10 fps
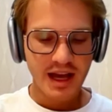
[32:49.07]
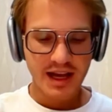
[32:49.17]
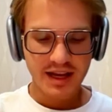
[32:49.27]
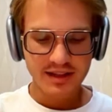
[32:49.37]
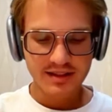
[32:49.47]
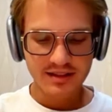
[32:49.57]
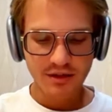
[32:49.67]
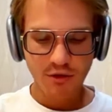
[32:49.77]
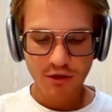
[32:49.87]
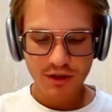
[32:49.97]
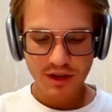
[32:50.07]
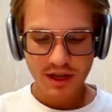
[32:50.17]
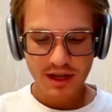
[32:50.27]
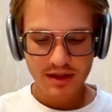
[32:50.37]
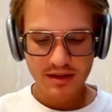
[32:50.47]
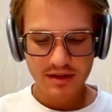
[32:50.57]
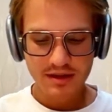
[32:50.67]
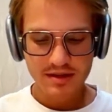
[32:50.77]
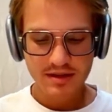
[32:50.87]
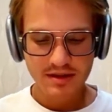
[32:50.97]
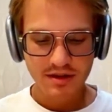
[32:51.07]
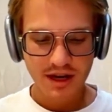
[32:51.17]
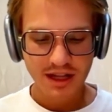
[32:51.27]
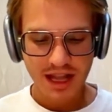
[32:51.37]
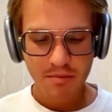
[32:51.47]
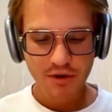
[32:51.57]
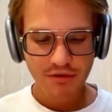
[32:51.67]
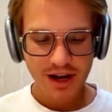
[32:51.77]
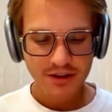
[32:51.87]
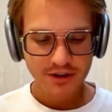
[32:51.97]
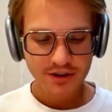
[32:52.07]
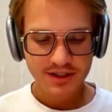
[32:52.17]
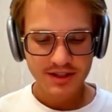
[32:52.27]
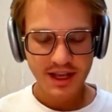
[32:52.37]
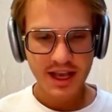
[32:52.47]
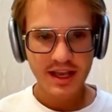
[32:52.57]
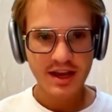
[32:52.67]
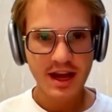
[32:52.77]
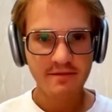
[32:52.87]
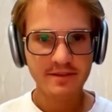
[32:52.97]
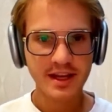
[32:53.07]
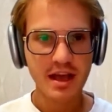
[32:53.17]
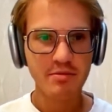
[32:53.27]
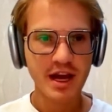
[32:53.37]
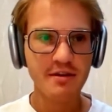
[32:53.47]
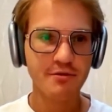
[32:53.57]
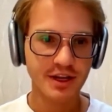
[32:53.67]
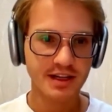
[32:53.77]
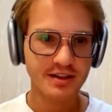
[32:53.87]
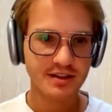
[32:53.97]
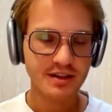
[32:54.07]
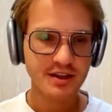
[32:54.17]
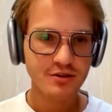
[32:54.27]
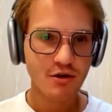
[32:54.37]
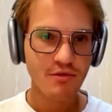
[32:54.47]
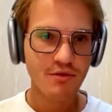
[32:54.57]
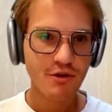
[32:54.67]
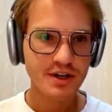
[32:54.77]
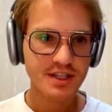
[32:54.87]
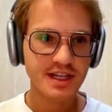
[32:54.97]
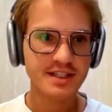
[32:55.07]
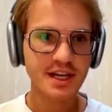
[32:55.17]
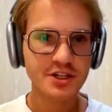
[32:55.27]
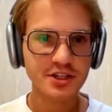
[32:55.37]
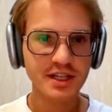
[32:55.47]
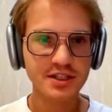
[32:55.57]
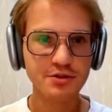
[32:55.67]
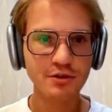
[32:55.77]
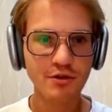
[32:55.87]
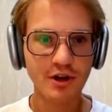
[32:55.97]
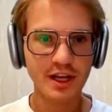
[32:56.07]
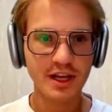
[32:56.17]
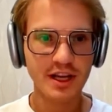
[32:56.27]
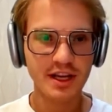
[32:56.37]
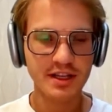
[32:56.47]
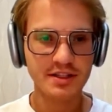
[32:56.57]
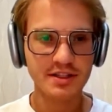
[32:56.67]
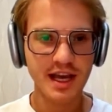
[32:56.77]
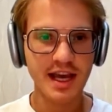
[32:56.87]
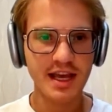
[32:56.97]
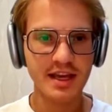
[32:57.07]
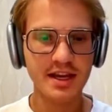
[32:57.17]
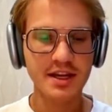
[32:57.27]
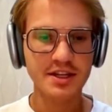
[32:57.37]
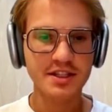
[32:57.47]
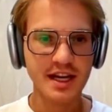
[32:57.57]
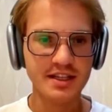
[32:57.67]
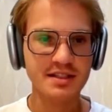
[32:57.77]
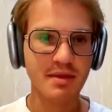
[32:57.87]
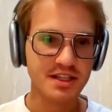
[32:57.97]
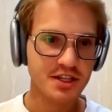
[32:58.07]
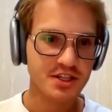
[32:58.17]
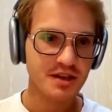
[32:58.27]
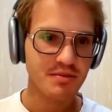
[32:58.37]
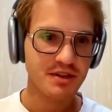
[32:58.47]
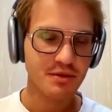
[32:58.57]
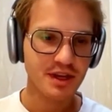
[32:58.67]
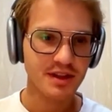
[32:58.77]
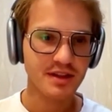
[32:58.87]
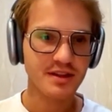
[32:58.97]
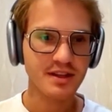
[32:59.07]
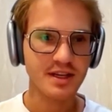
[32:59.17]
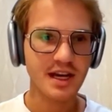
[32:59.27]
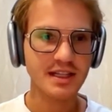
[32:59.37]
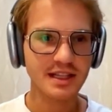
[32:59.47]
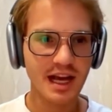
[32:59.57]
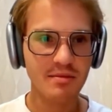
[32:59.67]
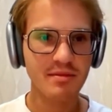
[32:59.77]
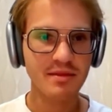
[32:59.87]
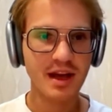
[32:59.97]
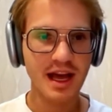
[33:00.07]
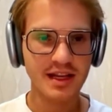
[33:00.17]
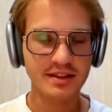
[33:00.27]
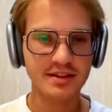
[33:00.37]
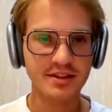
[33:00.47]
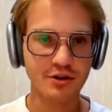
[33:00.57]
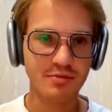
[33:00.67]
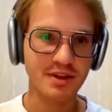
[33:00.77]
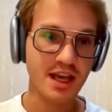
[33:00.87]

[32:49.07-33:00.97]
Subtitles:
And all LLM providers, they have the API for that. So of course, essentially tool calling is a text messaging between the LLM and your